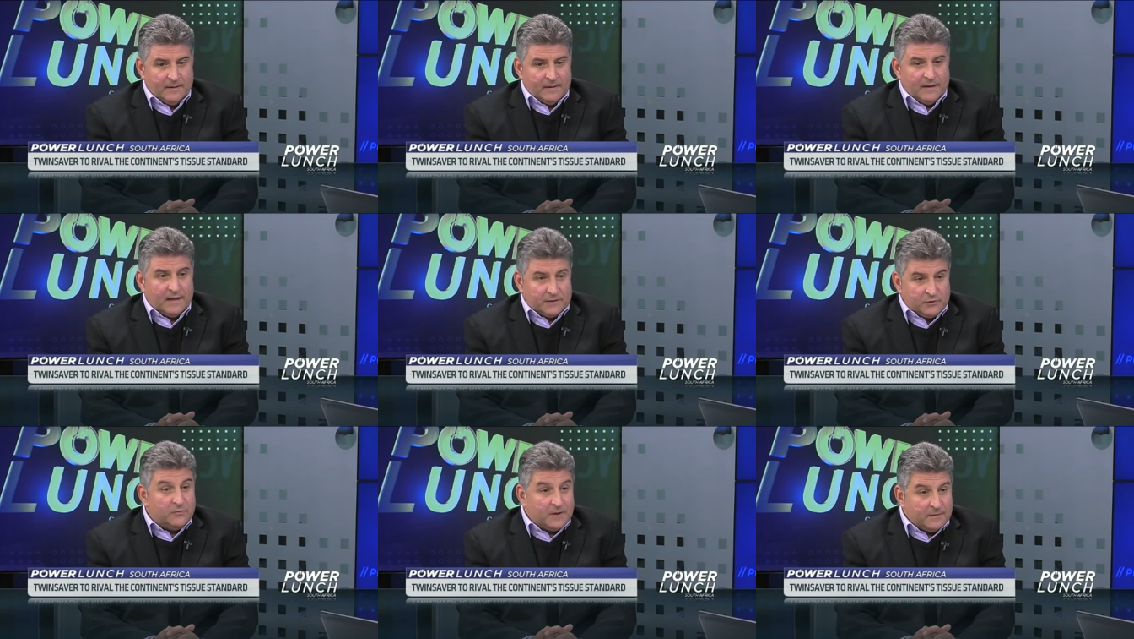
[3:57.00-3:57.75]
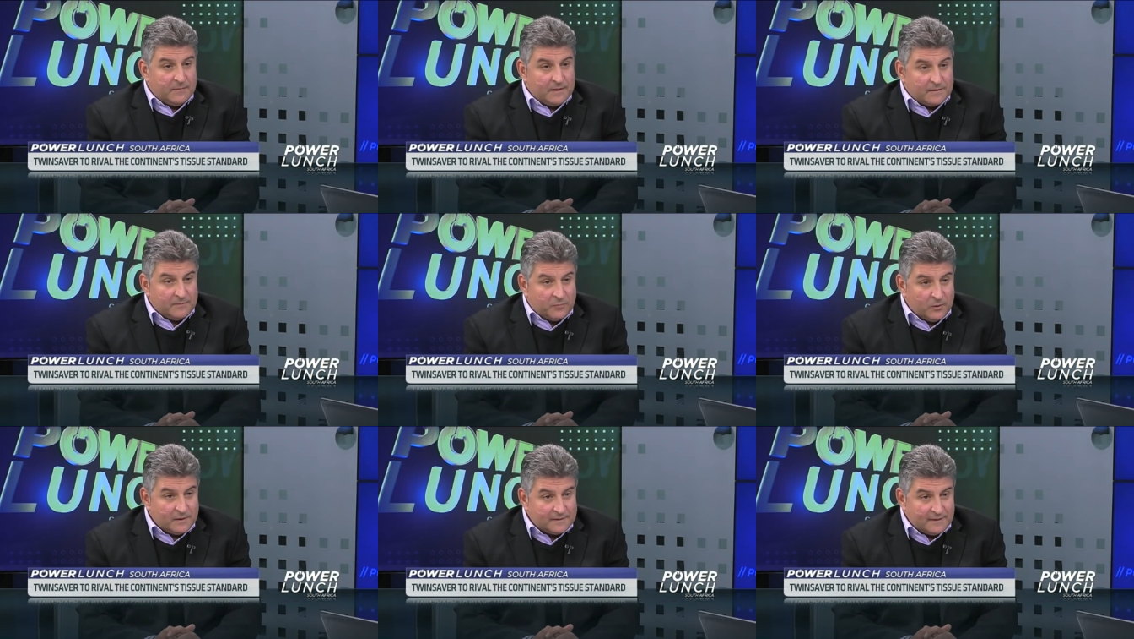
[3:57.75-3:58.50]
I do want to make the
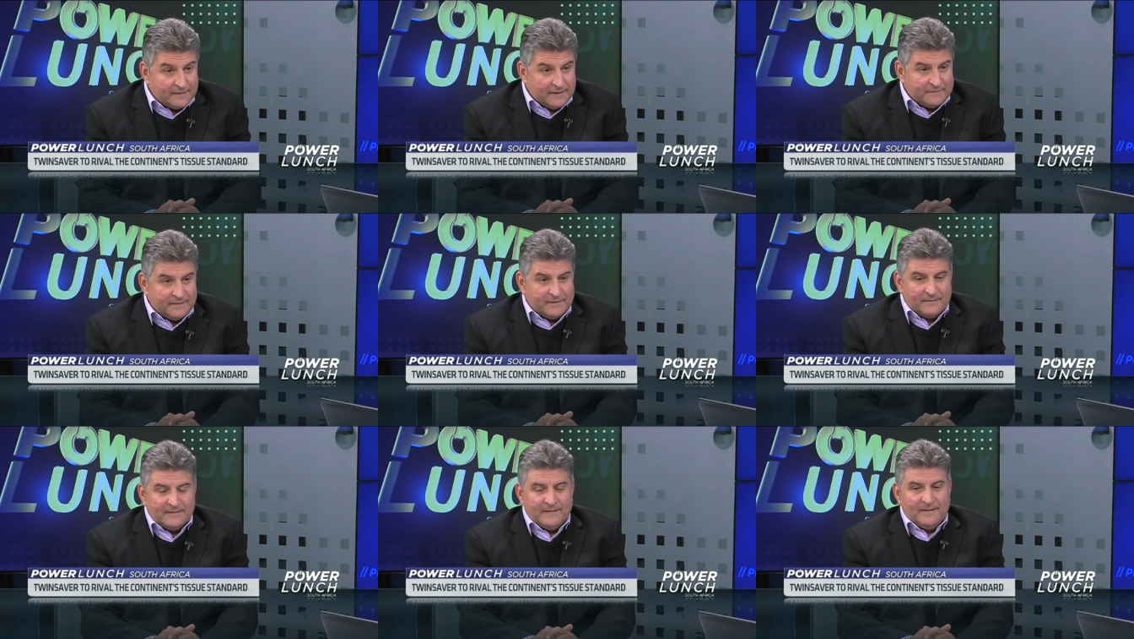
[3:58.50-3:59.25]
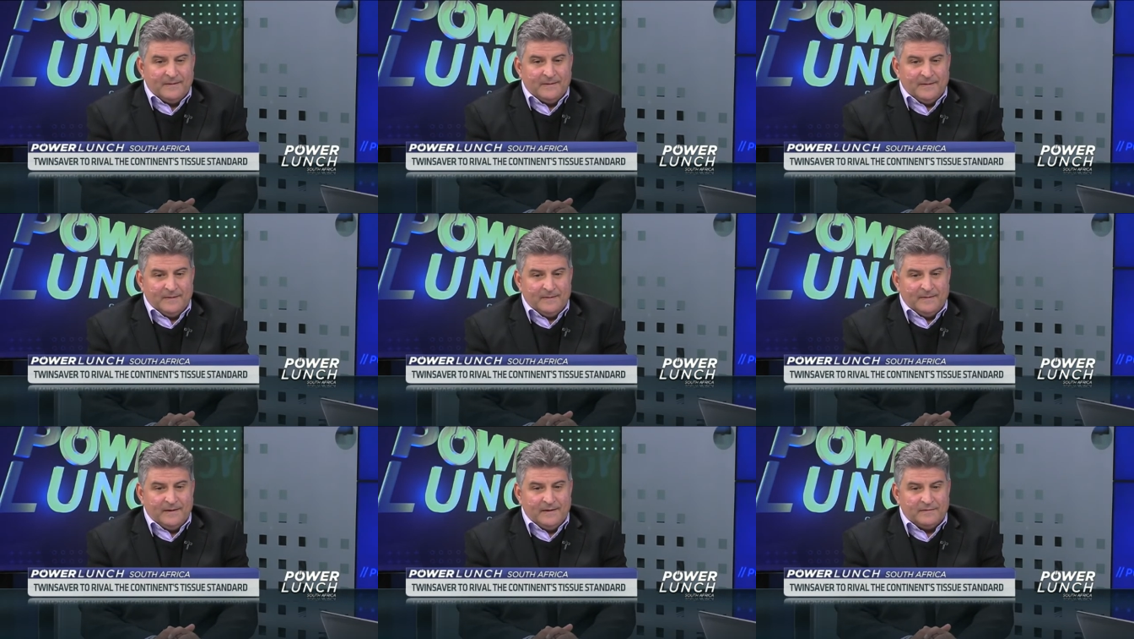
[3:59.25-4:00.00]
point, however, uh,
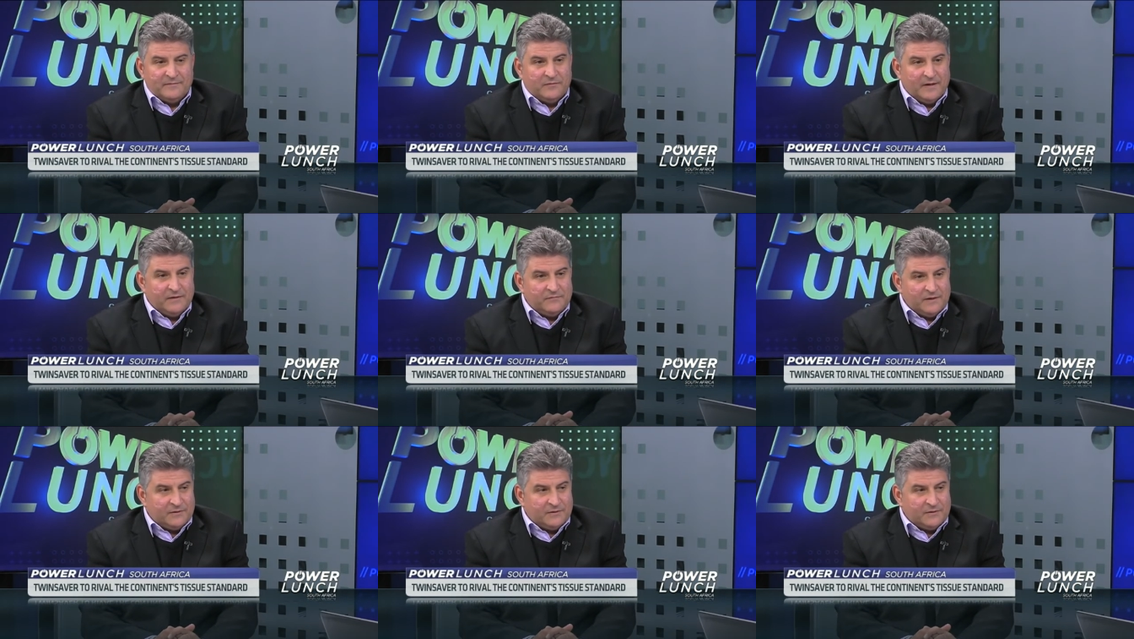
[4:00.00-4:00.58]
that for every